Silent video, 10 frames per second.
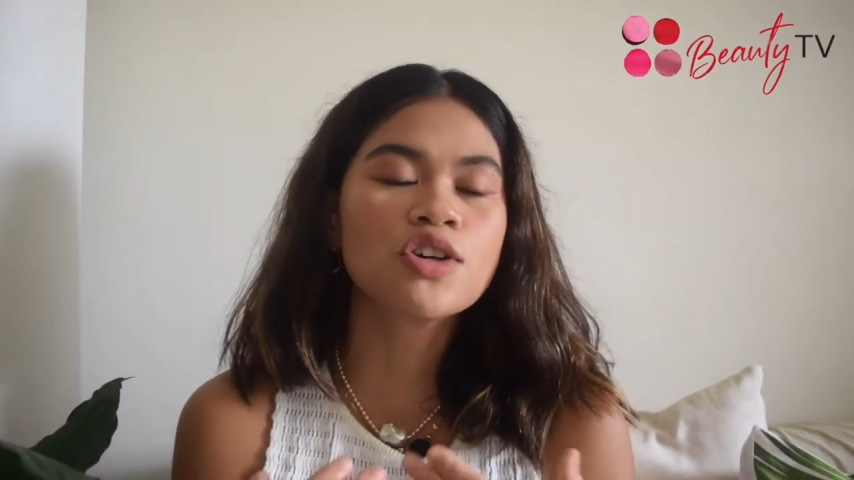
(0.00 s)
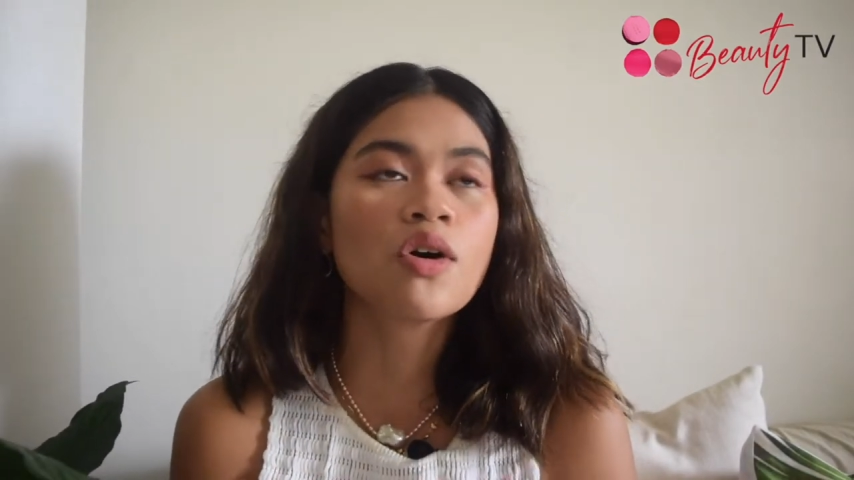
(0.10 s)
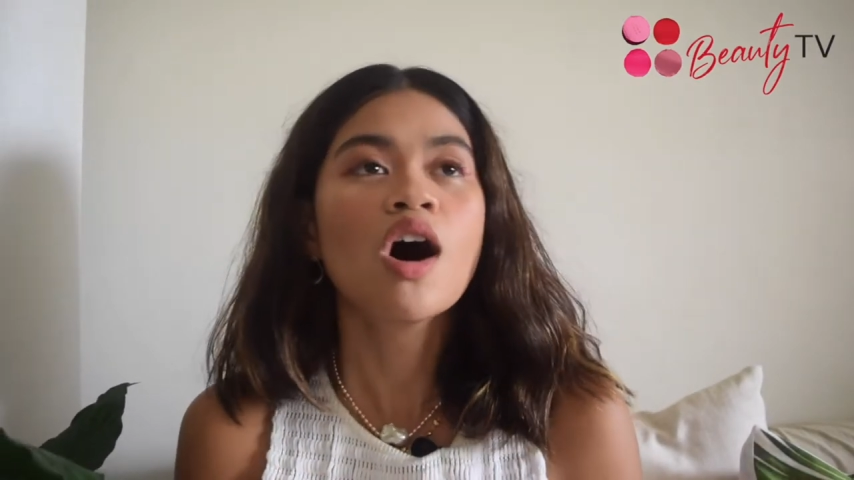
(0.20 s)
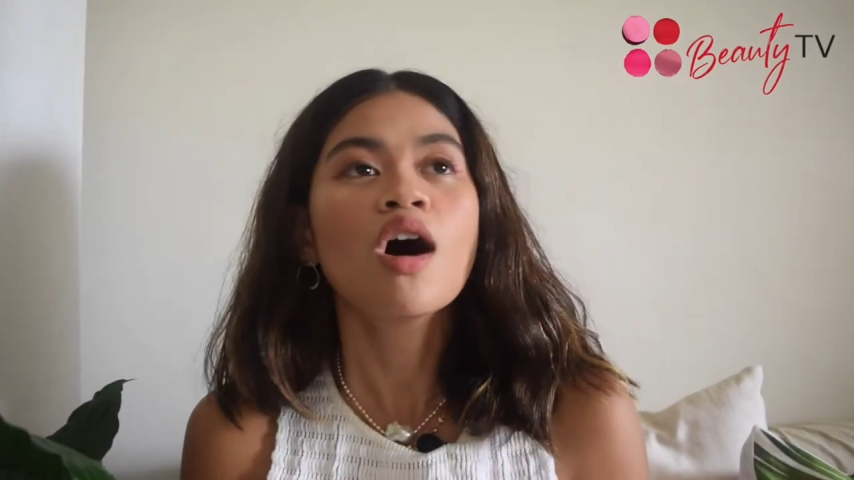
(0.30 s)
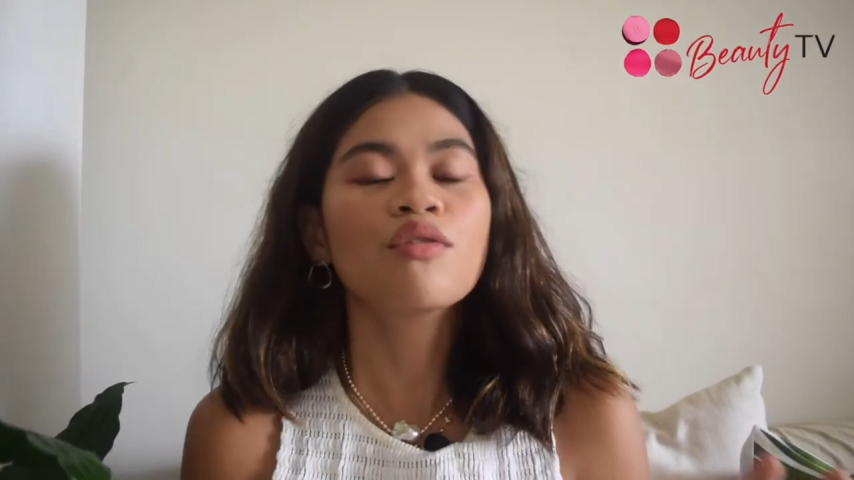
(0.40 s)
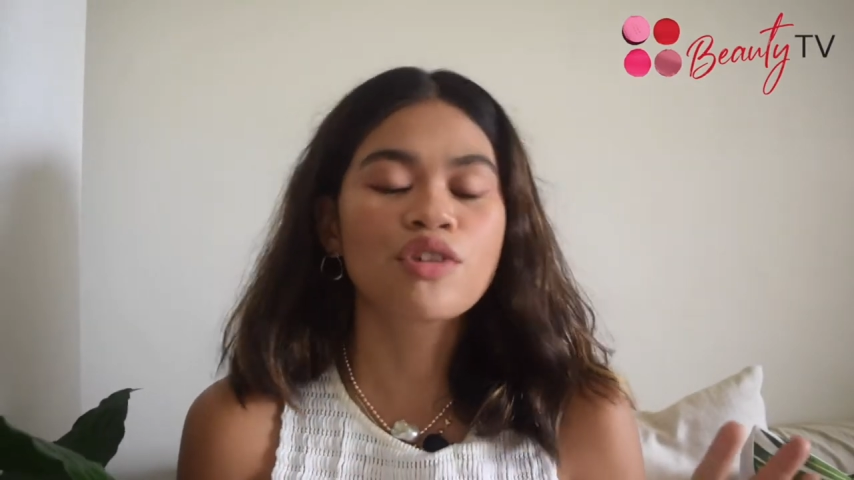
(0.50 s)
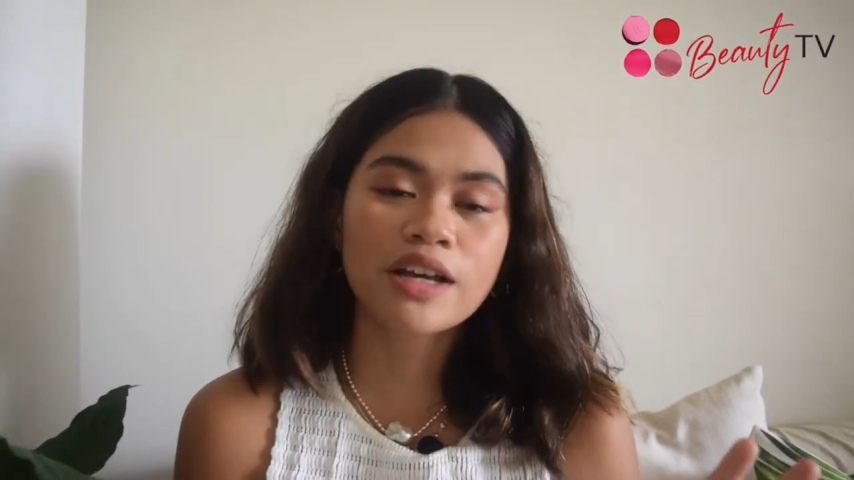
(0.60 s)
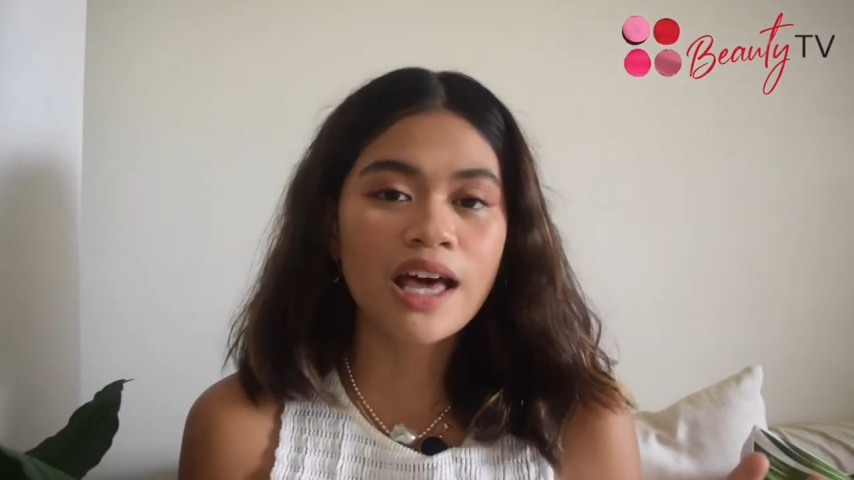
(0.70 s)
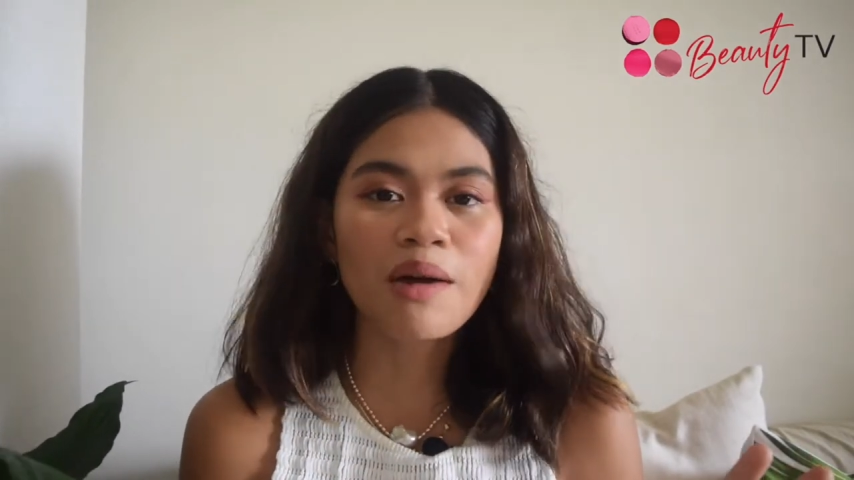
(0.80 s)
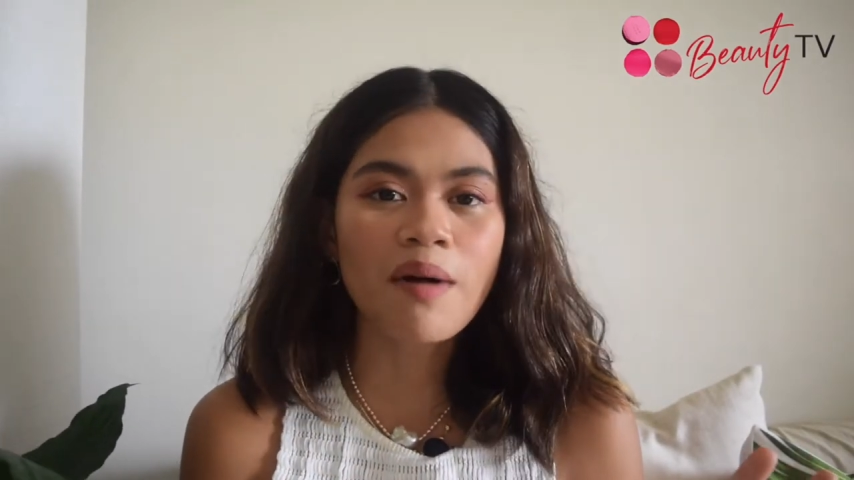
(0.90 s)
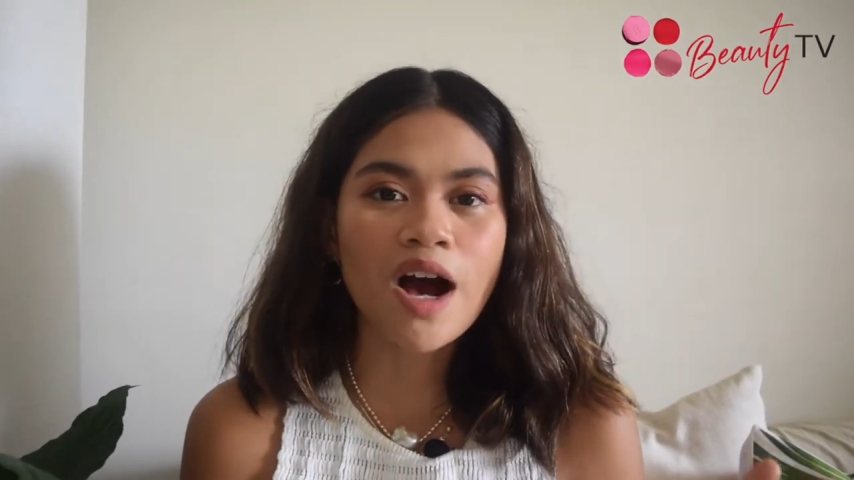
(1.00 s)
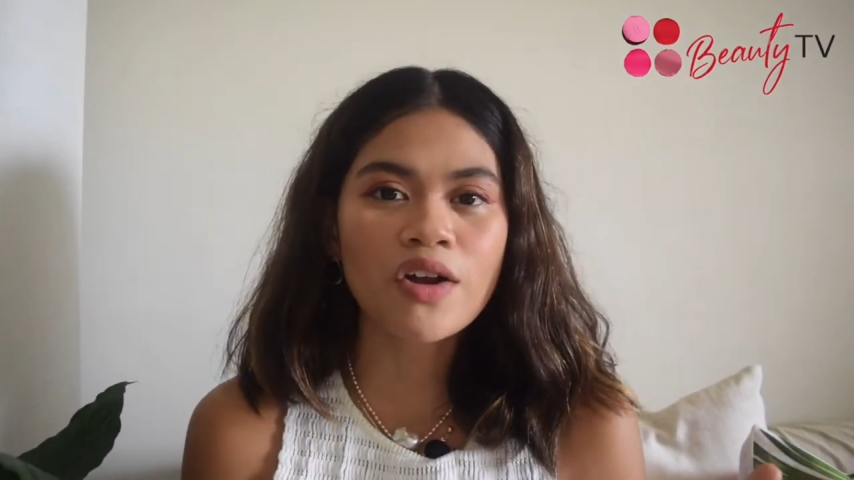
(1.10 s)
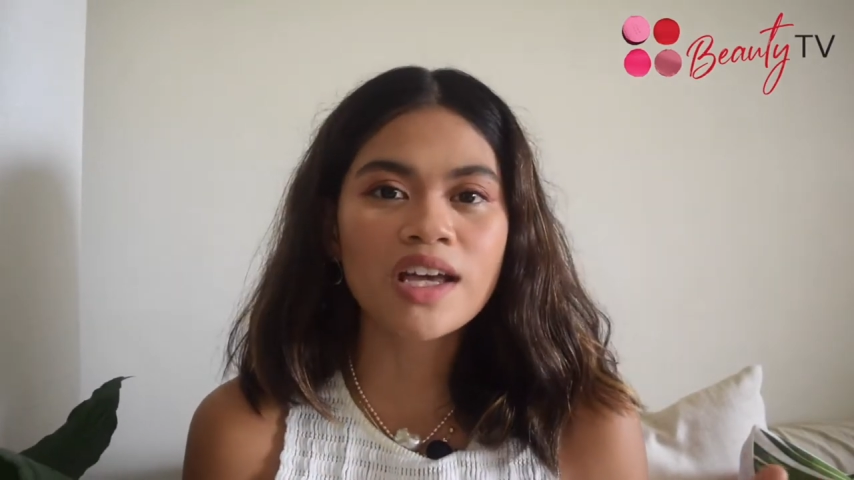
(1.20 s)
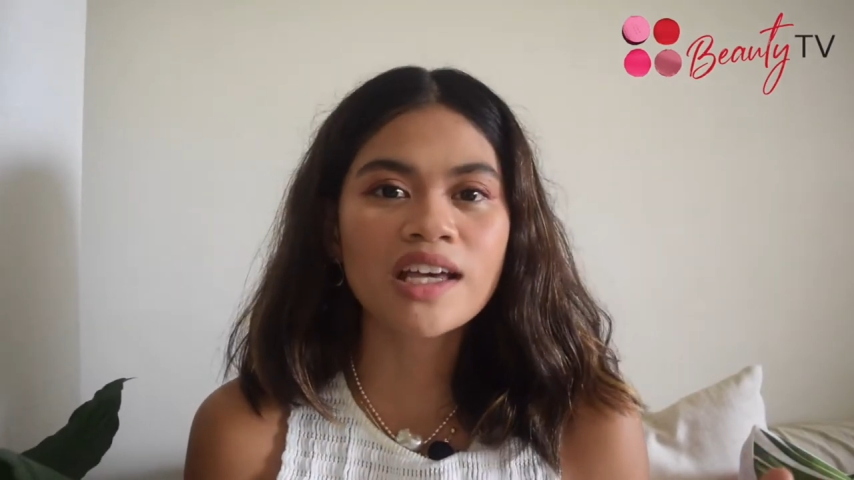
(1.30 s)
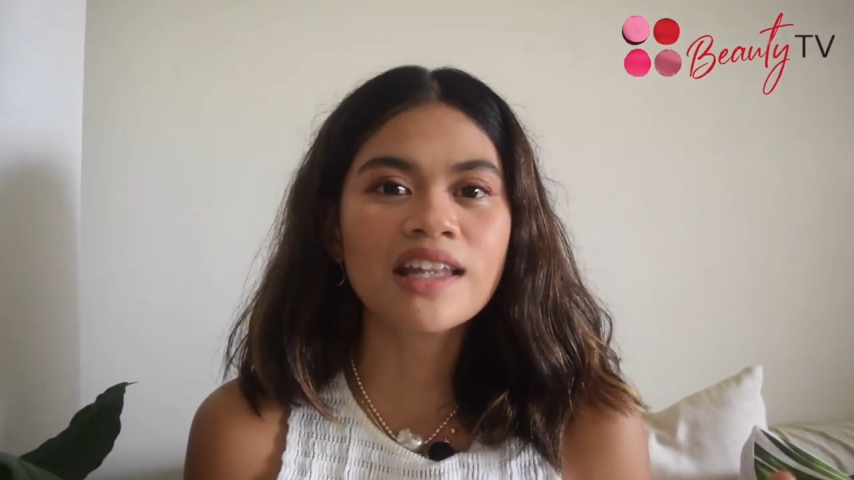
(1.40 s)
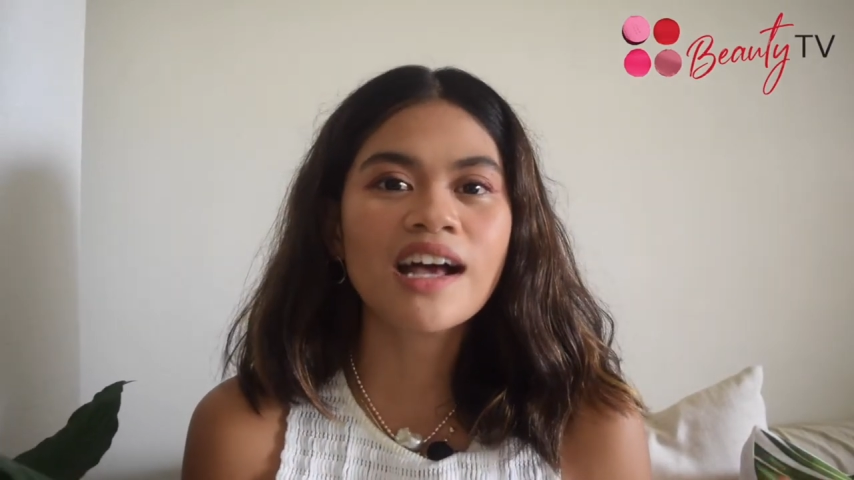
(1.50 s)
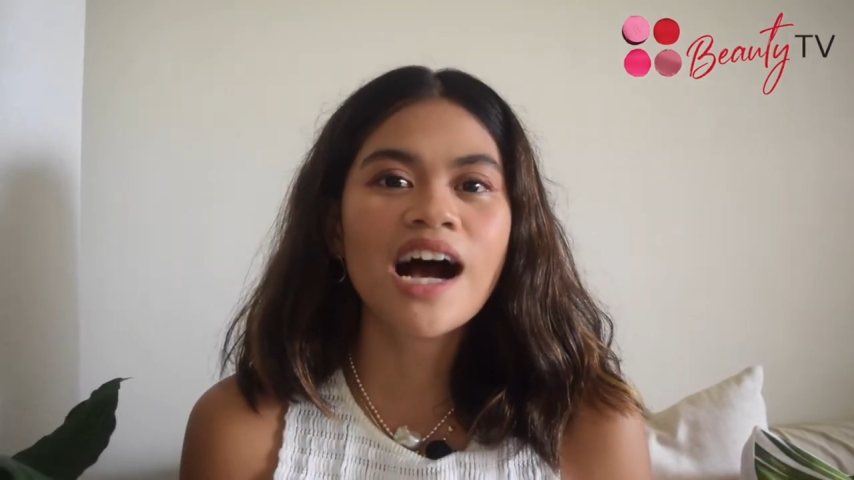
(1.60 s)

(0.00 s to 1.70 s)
you know, forget about it.